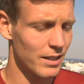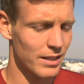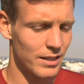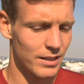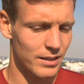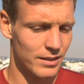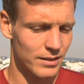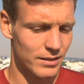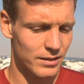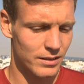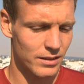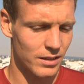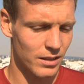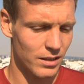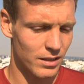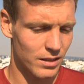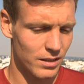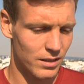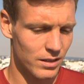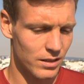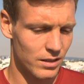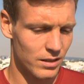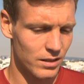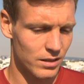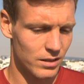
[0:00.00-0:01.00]
And
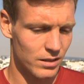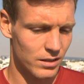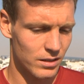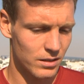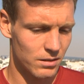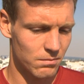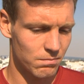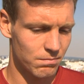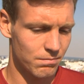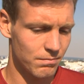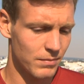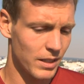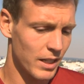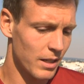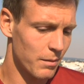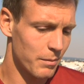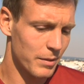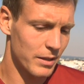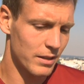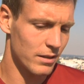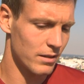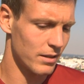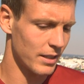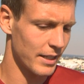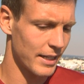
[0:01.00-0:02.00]
uh, uh, yeah,
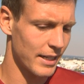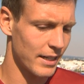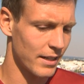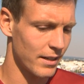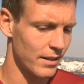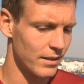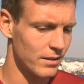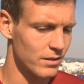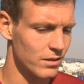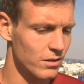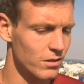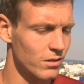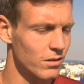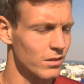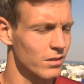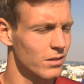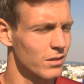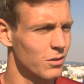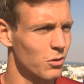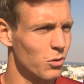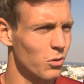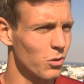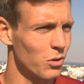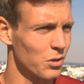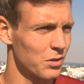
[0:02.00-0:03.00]
but again, it's gonna
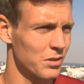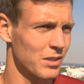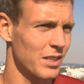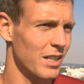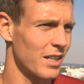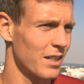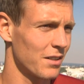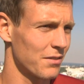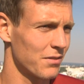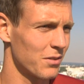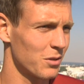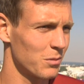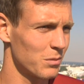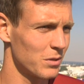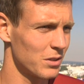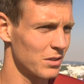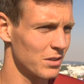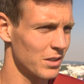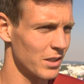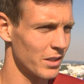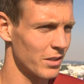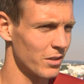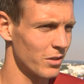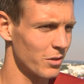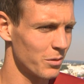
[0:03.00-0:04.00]
all start from the
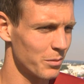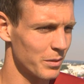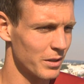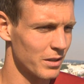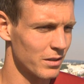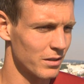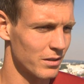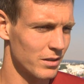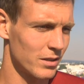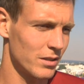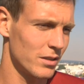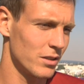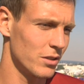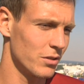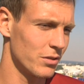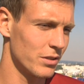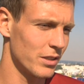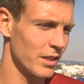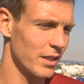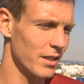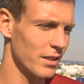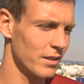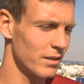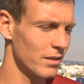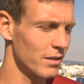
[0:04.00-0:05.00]
zero because, as you
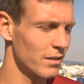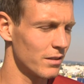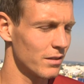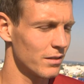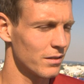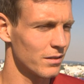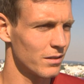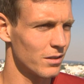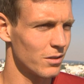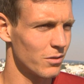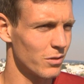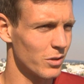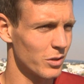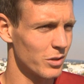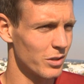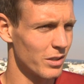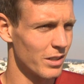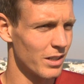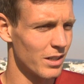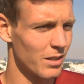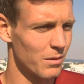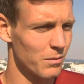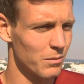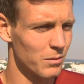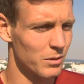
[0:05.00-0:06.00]
said, the, the
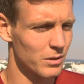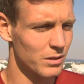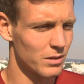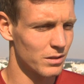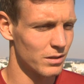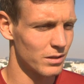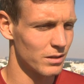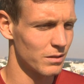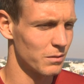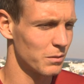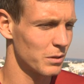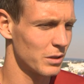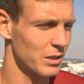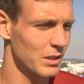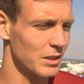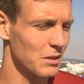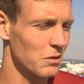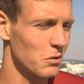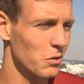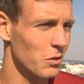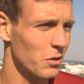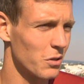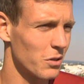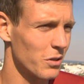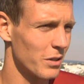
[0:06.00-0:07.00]
Rotterdam was uh, was
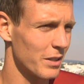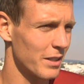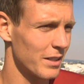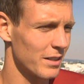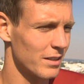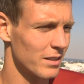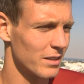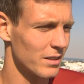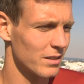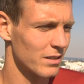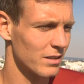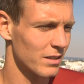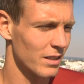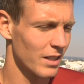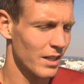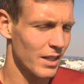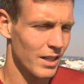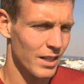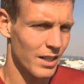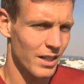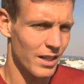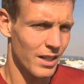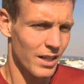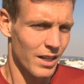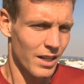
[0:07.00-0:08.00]
indoor, and it's
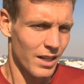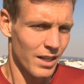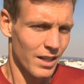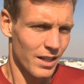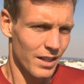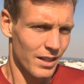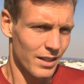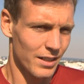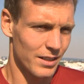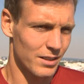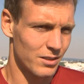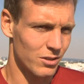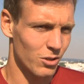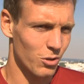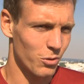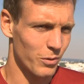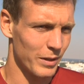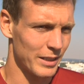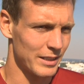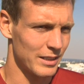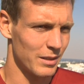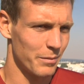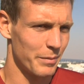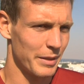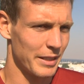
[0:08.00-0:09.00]
it's
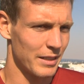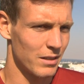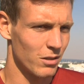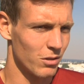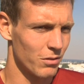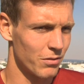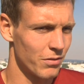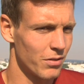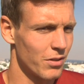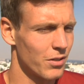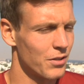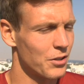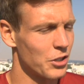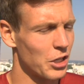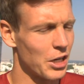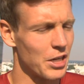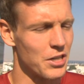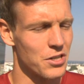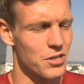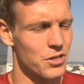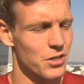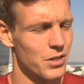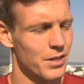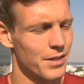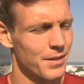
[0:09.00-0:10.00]
always a bit of
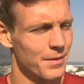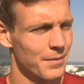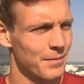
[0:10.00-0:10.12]
change.